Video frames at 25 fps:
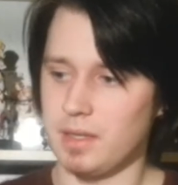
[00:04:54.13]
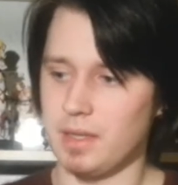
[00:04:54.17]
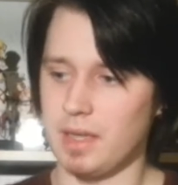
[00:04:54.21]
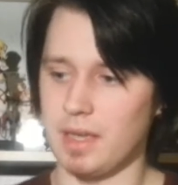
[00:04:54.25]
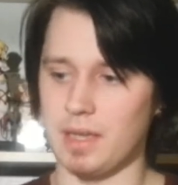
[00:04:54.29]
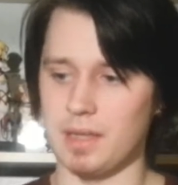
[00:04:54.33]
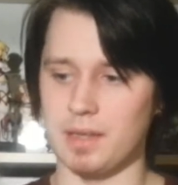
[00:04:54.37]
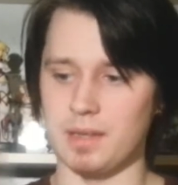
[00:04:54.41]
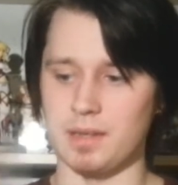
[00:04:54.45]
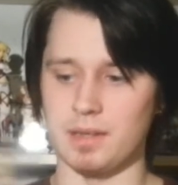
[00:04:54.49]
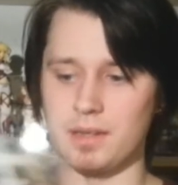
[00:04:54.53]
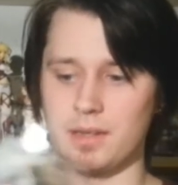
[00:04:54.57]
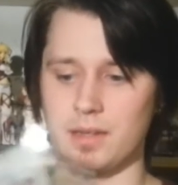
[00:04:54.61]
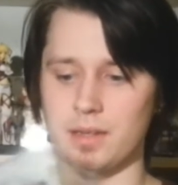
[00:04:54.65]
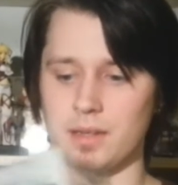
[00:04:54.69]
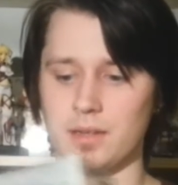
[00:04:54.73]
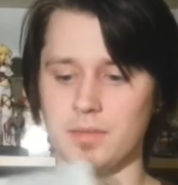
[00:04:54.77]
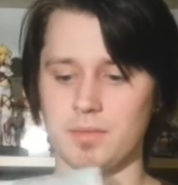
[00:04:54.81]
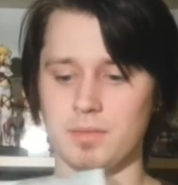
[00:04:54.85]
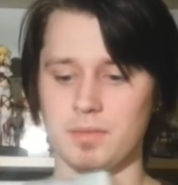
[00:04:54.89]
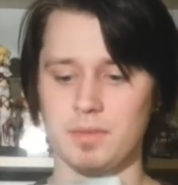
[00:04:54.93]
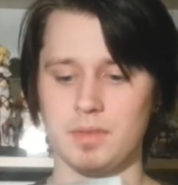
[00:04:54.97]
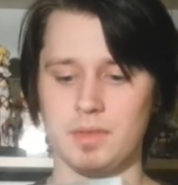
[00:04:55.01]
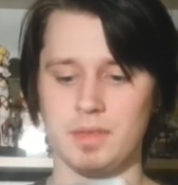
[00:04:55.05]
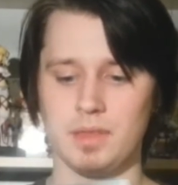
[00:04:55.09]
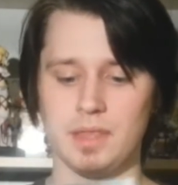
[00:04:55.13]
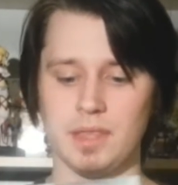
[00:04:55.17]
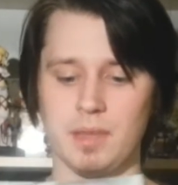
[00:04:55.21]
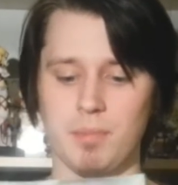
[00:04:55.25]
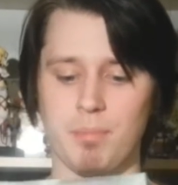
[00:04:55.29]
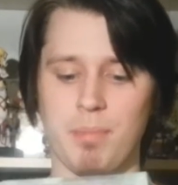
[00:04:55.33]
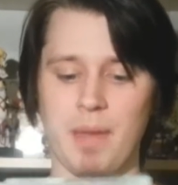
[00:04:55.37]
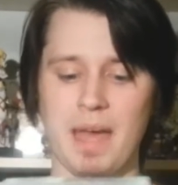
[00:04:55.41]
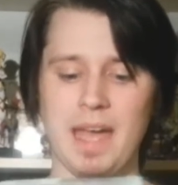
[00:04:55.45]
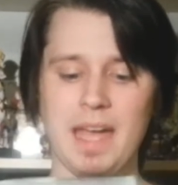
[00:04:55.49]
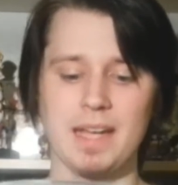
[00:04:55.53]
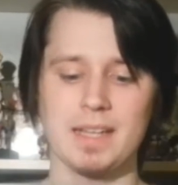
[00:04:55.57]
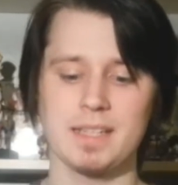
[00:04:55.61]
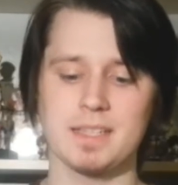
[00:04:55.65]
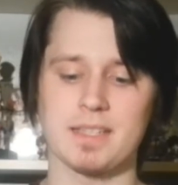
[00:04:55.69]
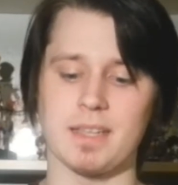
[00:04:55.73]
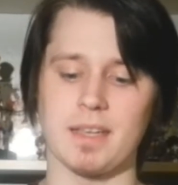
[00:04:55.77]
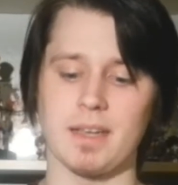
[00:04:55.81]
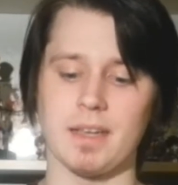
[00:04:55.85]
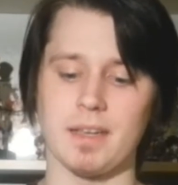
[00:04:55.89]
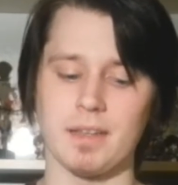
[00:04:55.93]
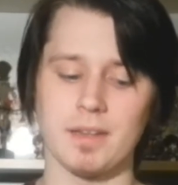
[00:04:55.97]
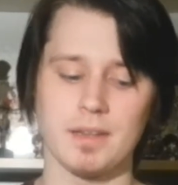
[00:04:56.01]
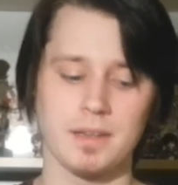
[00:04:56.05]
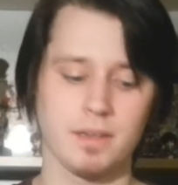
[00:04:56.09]
and the back
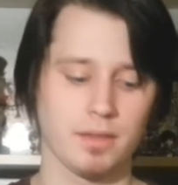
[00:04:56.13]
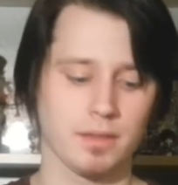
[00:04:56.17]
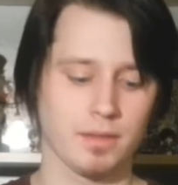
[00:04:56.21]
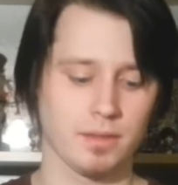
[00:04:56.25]
side.